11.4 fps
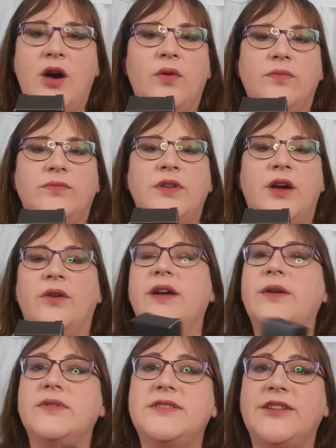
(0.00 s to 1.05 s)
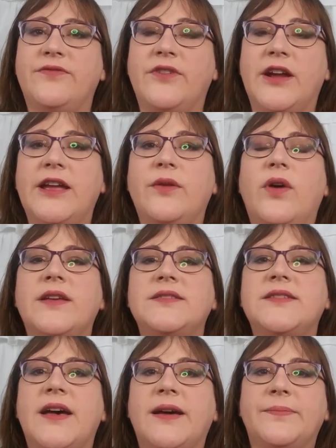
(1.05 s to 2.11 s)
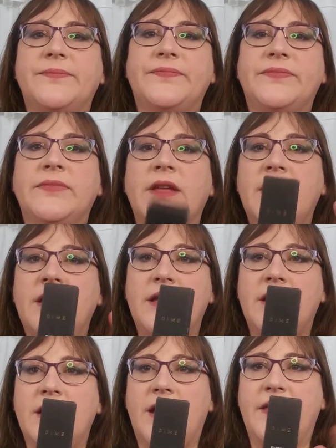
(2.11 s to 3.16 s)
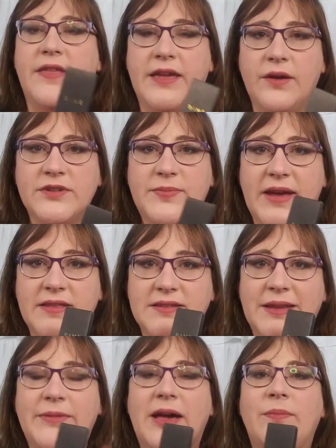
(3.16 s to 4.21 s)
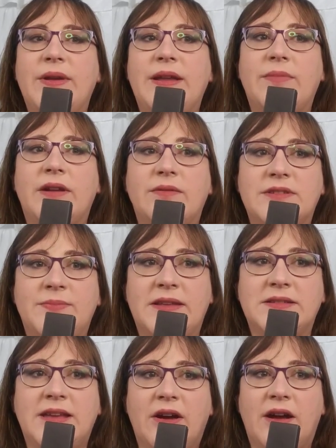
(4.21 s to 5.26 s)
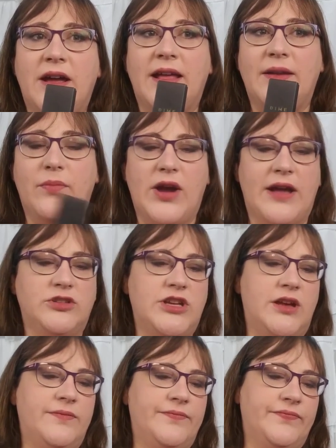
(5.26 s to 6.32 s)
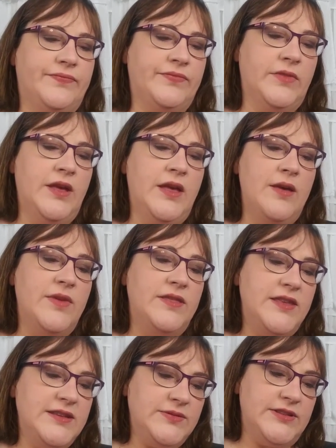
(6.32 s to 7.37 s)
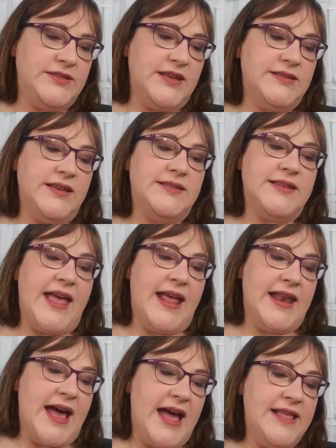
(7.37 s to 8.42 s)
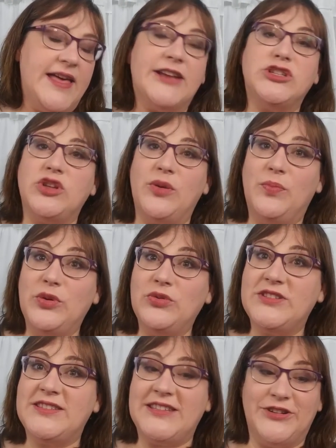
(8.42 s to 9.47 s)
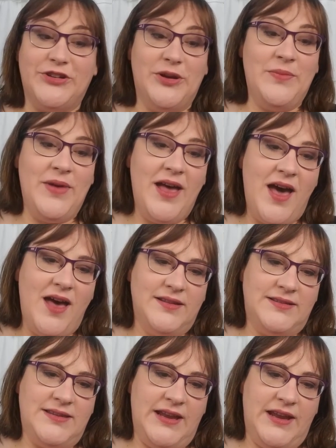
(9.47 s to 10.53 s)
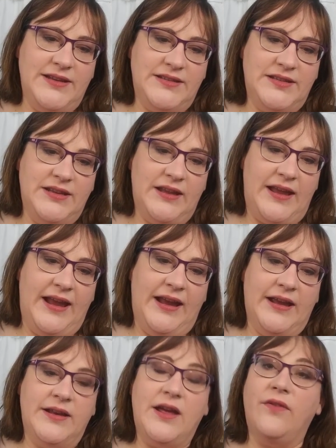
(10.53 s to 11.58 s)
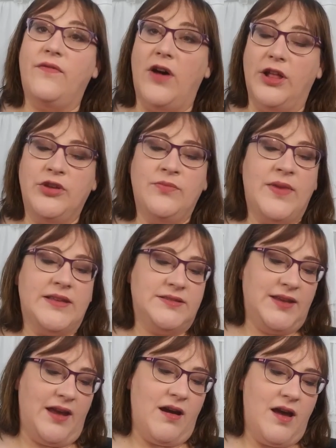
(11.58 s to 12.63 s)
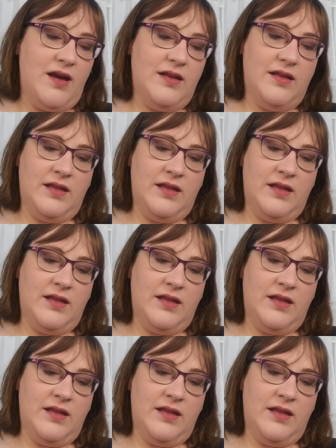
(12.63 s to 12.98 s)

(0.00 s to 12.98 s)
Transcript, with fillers: oh, no, it was different. It was, um, I think it was by the same company, but it was mascara and brow gel. But this one says it's an eyelash boost serum, neat, and a volume mascara.